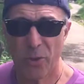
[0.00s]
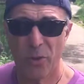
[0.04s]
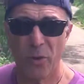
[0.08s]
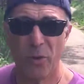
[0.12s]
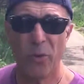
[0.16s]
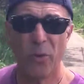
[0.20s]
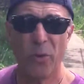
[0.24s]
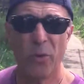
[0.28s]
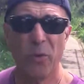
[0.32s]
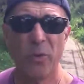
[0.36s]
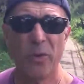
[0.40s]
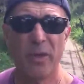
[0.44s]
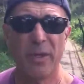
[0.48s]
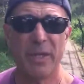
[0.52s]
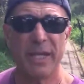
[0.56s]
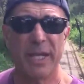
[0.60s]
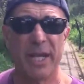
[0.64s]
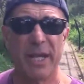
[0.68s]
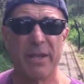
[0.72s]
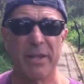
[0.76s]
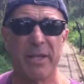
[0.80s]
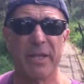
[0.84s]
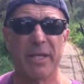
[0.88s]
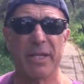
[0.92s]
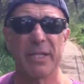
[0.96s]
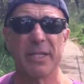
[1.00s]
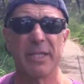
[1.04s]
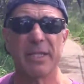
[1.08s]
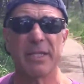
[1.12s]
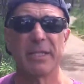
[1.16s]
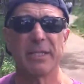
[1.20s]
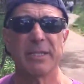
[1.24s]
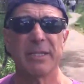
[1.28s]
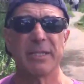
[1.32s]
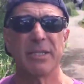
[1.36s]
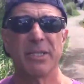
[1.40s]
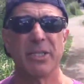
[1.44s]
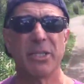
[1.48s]
all the other
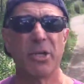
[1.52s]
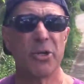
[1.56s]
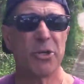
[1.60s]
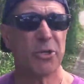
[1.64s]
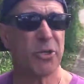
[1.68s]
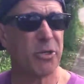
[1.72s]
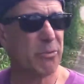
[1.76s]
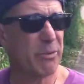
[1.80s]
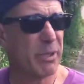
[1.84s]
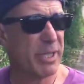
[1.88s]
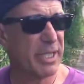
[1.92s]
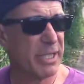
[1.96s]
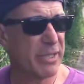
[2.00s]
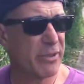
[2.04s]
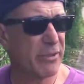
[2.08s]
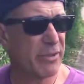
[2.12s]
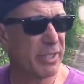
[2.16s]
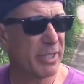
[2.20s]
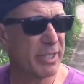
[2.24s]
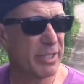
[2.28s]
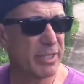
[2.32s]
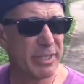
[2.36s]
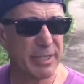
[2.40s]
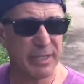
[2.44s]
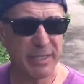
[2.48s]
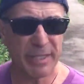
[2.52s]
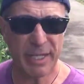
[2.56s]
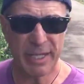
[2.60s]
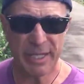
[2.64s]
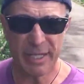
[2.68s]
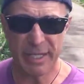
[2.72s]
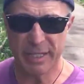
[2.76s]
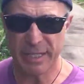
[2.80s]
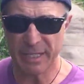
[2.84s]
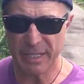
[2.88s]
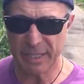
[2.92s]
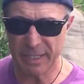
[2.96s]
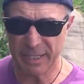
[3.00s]
social media
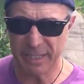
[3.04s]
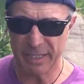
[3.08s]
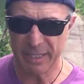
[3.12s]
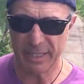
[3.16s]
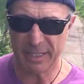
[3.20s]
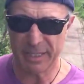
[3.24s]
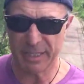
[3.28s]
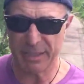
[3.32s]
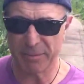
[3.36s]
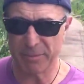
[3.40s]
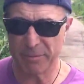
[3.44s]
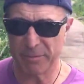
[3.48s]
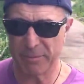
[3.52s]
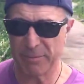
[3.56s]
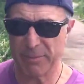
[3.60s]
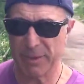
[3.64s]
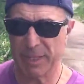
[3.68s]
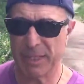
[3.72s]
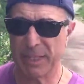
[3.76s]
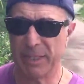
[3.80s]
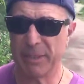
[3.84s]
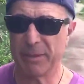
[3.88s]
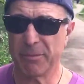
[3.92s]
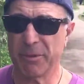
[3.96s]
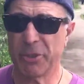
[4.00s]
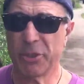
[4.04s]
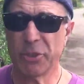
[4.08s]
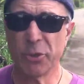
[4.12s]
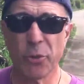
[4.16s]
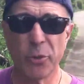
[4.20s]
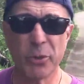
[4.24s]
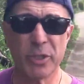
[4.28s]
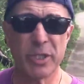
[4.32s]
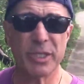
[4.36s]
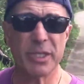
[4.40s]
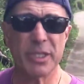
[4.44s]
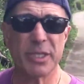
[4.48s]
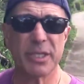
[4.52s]
and
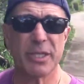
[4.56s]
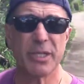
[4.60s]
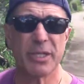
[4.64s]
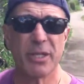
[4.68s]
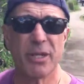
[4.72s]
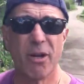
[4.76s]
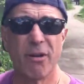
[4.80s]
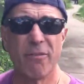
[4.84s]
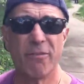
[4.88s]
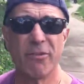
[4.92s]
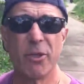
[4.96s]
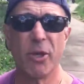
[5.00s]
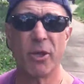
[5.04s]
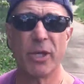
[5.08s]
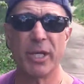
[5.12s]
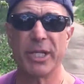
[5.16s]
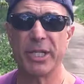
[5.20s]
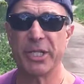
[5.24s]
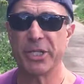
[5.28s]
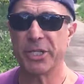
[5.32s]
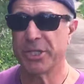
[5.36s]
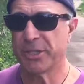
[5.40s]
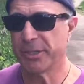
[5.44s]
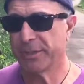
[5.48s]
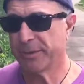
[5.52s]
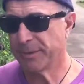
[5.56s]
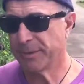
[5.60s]
sources of knowledge.